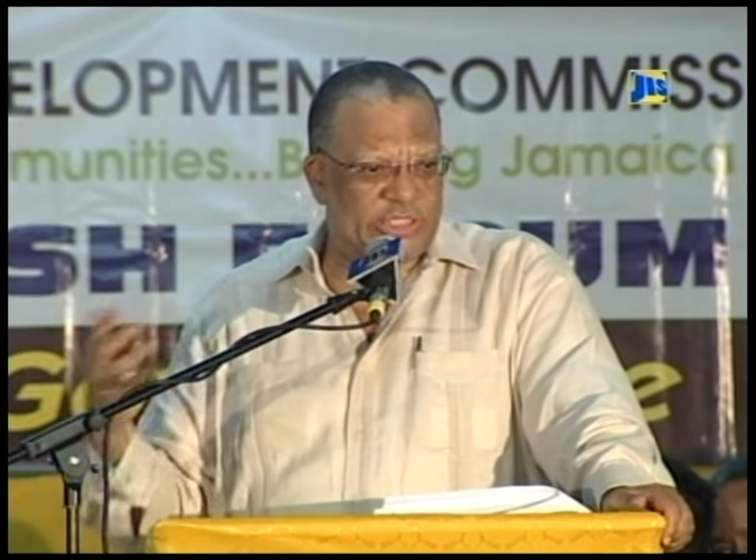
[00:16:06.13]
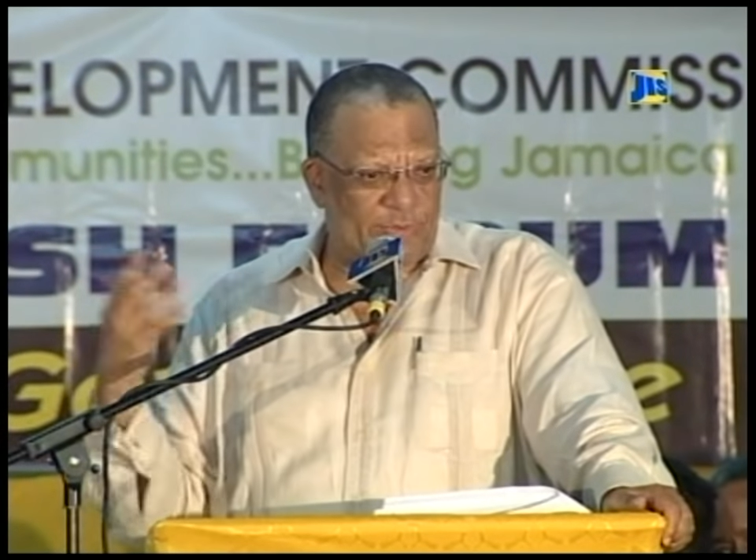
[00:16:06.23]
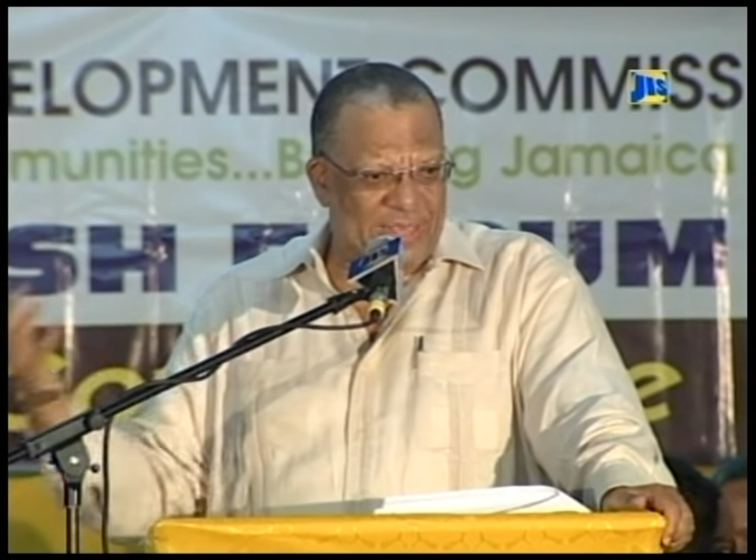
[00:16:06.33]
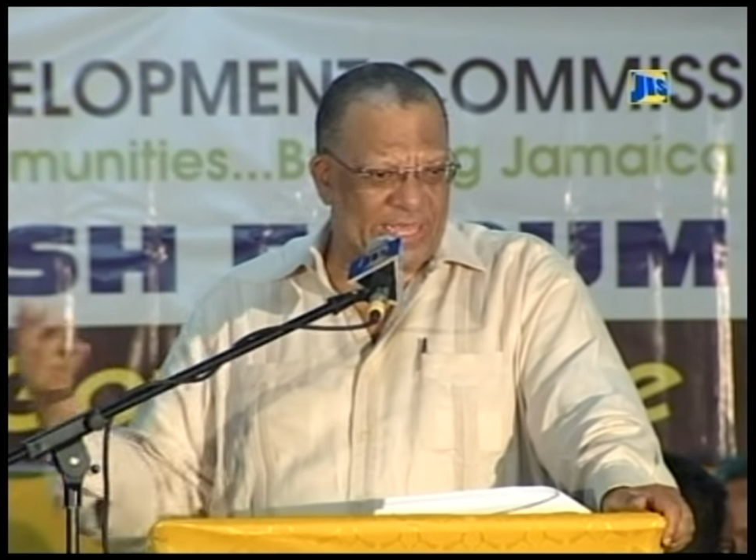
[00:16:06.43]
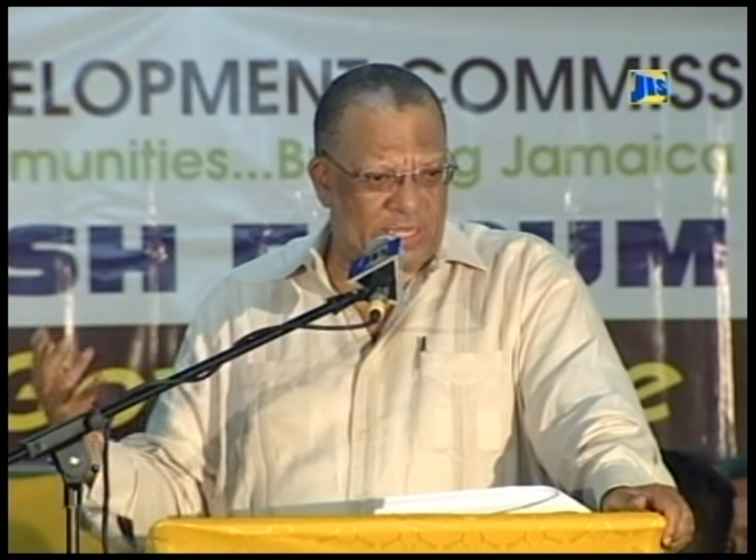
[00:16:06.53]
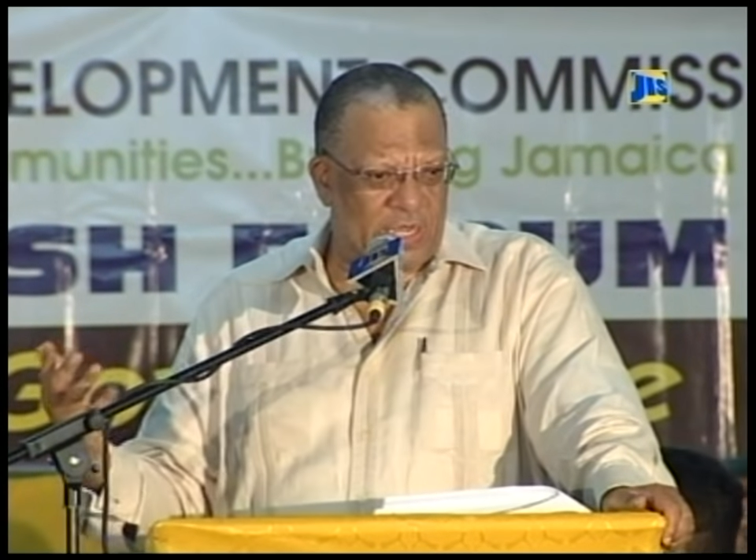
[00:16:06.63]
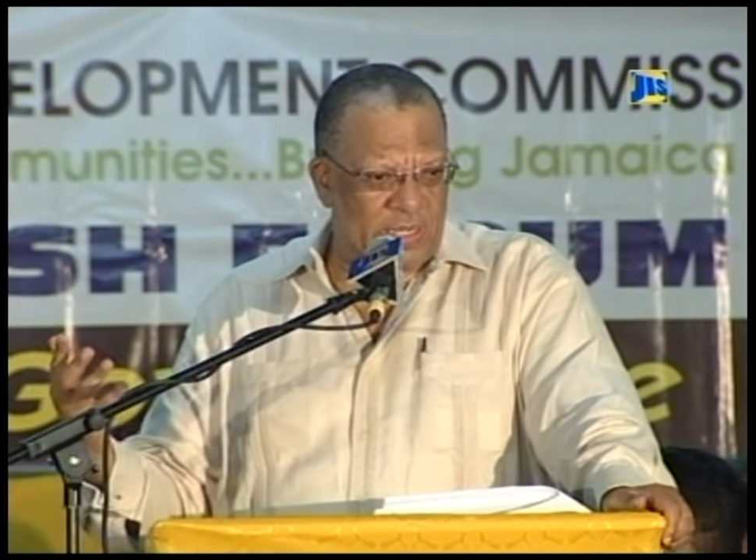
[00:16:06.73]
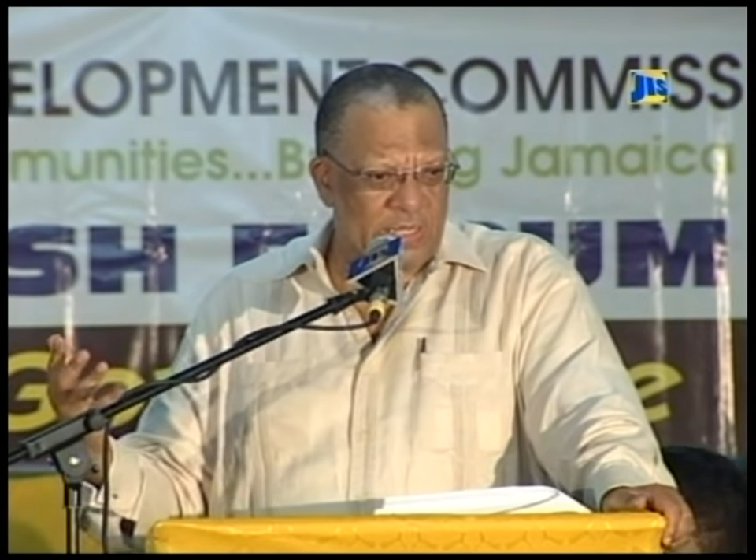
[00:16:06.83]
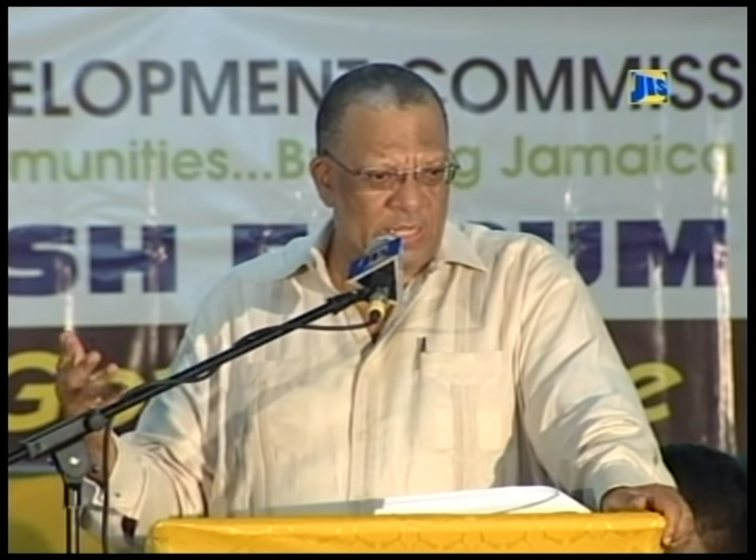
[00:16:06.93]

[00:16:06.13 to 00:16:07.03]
Jamaica